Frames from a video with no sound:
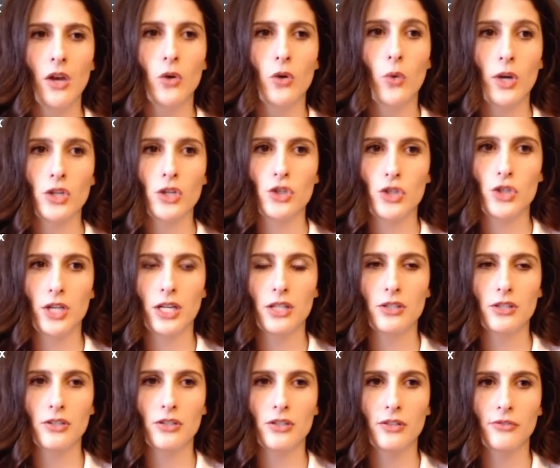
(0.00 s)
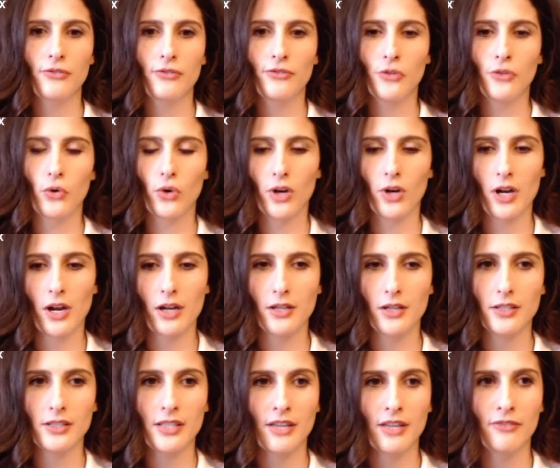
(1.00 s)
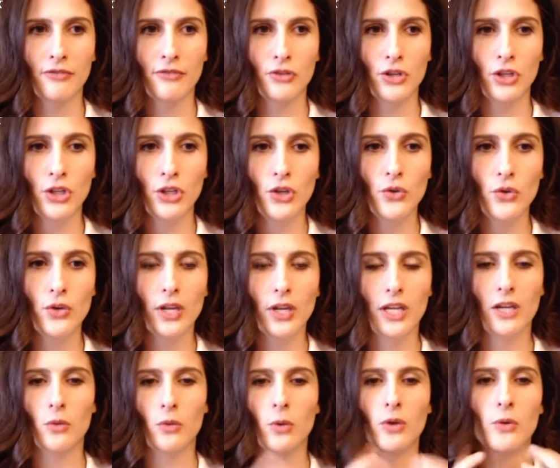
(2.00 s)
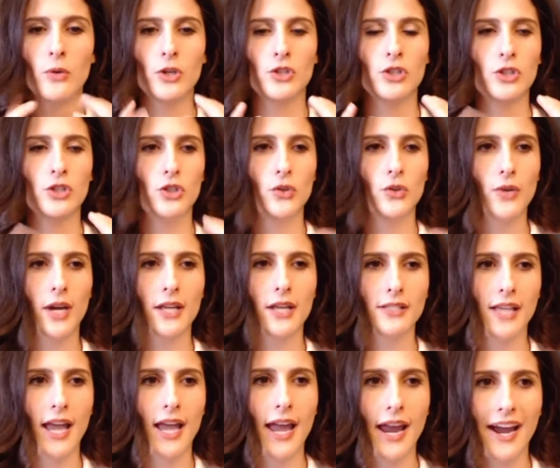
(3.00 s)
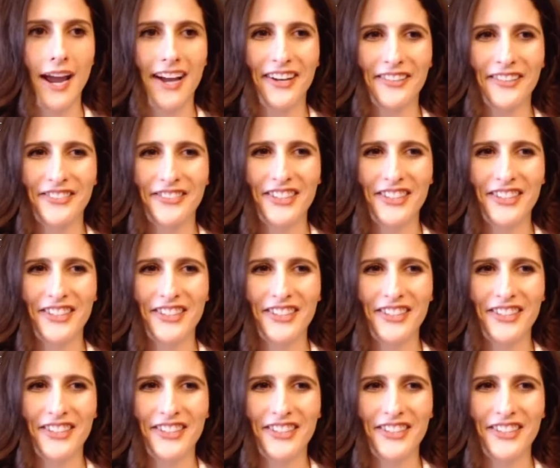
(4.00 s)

questions for us and for you to hear what questions you guys have.